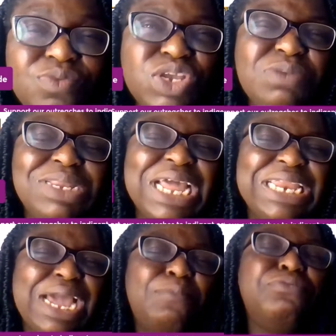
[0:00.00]
which means that they
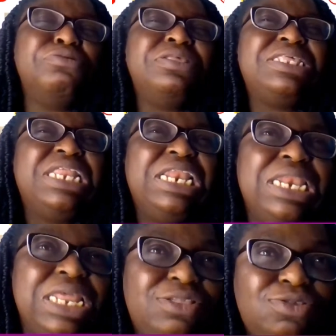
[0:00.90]
are producing a
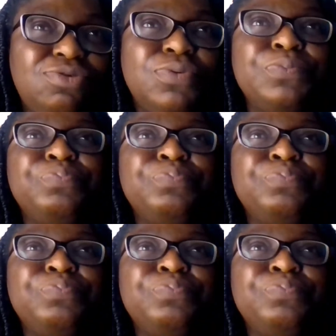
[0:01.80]
little,